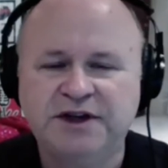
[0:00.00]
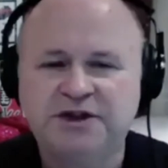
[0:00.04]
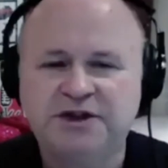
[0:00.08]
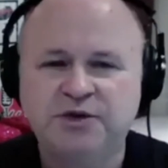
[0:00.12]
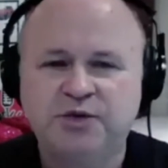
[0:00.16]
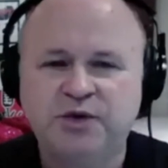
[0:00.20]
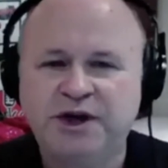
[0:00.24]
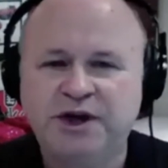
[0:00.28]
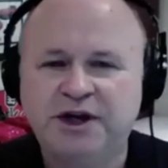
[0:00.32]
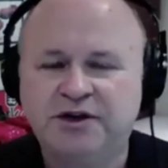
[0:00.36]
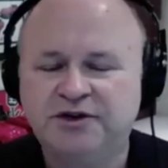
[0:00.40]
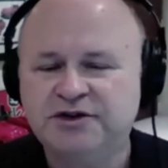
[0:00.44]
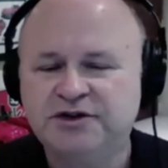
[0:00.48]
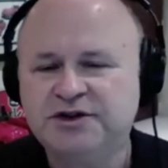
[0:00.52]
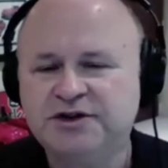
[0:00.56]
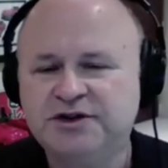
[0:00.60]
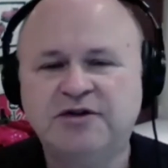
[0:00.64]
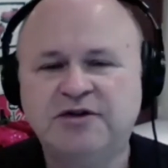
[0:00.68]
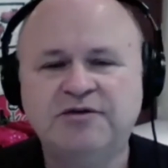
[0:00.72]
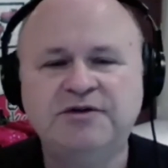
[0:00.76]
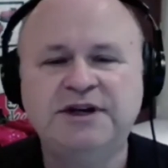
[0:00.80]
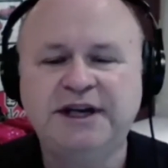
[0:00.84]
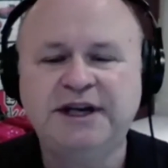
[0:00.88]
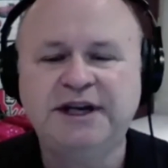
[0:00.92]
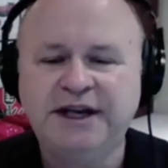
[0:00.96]
the wheel. There's no
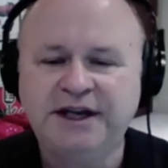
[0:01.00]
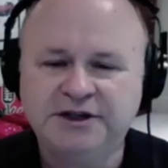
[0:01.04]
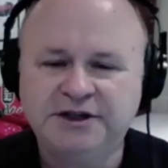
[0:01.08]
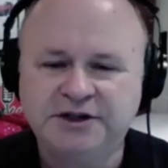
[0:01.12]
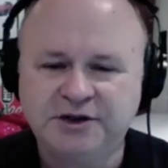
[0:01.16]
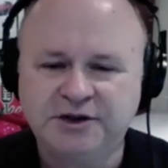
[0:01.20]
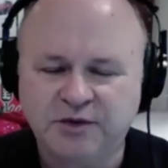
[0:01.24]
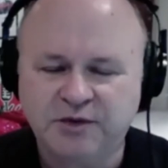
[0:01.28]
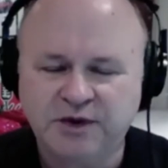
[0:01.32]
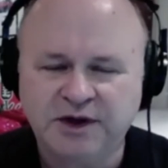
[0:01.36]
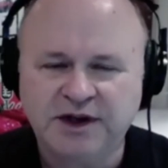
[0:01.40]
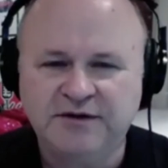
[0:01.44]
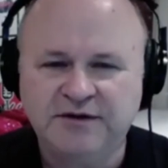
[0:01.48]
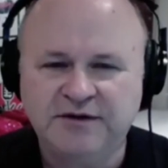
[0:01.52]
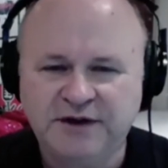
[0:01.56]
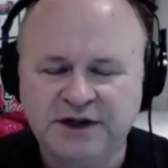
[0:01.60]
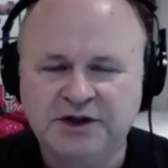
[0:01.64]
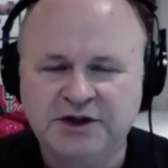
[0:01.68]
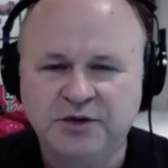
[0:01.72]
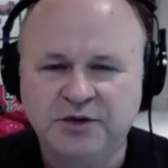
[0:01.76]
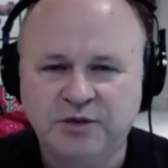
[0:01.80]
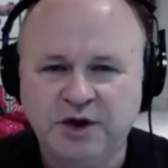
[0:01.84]
need to reinvent the wheel.